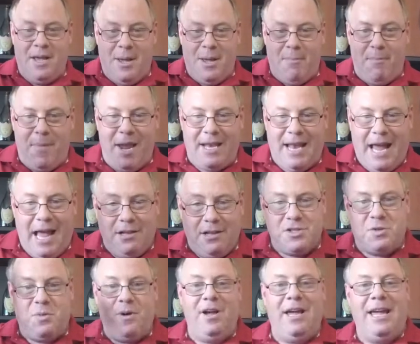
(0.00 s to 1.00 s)
made
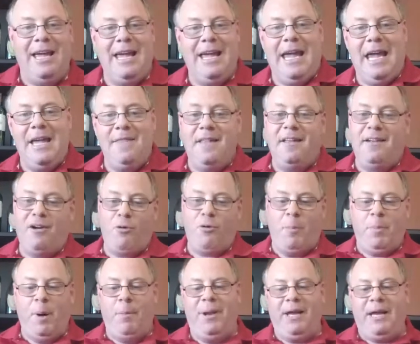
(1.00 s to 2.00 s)
elsewhere here in the
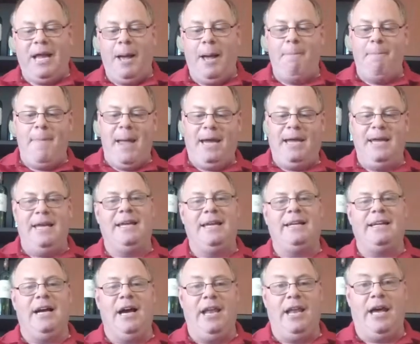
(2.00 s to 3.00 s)
República
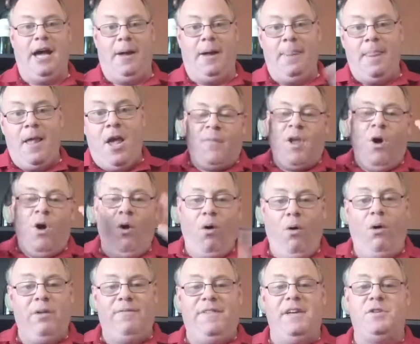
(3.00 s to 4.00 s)
Mexicana.
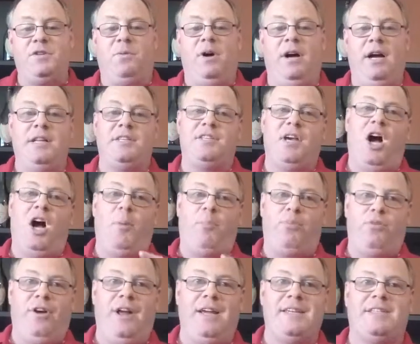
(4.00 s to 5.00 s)
All of these wines are
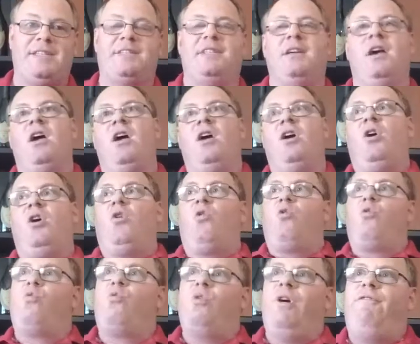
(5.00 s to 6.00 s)
priced
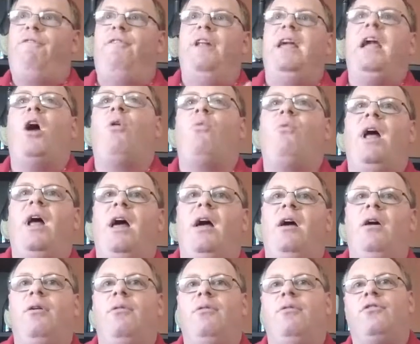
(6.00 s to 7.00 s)
roughly
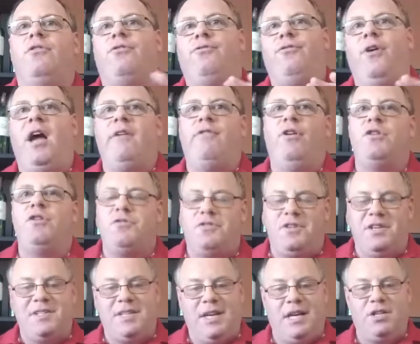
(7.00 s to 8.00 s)
around 500
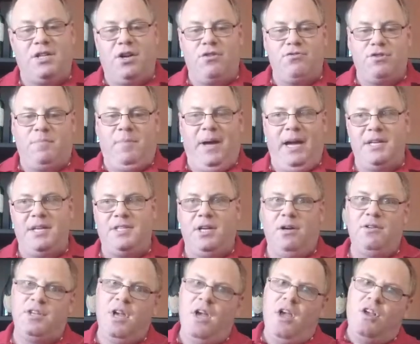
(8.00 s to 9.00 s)
to 600
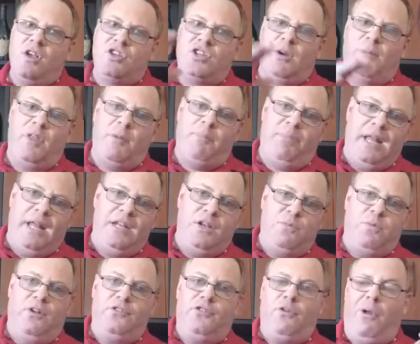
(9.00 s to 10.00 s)
pesos. Some of the
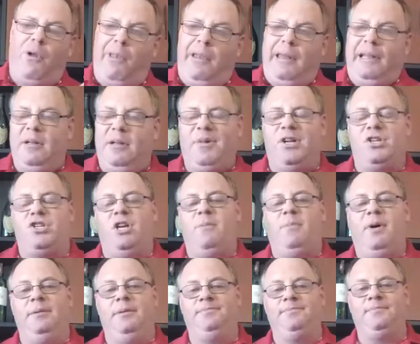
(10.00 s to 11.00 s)
blended ones are a little bit
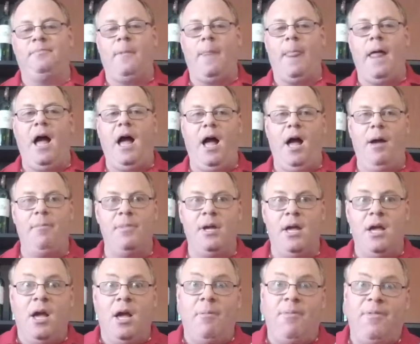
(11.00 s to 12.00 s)
cheaper.
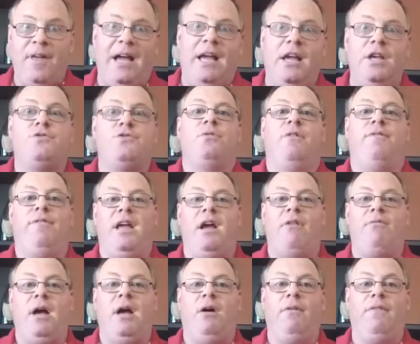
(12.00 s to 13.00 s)
That is roughly
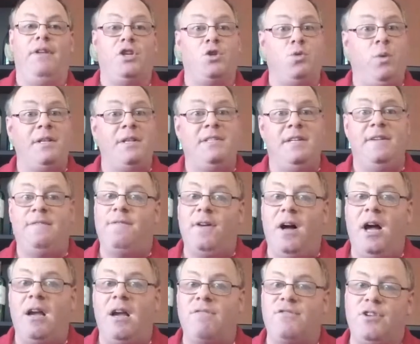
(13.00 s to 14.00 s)
around the
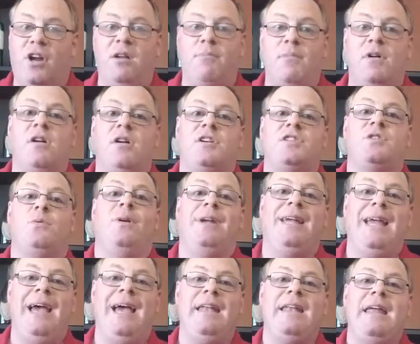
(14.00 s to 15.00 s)
$25 mark, so
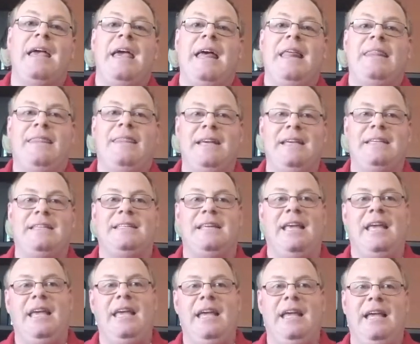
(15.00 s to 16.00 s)
again,
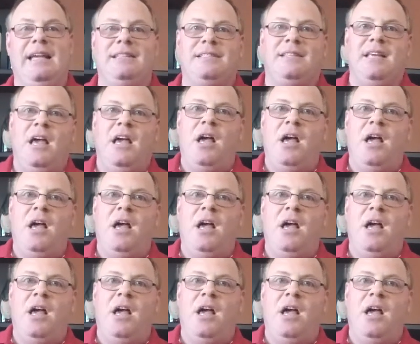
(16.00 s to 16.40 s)
this is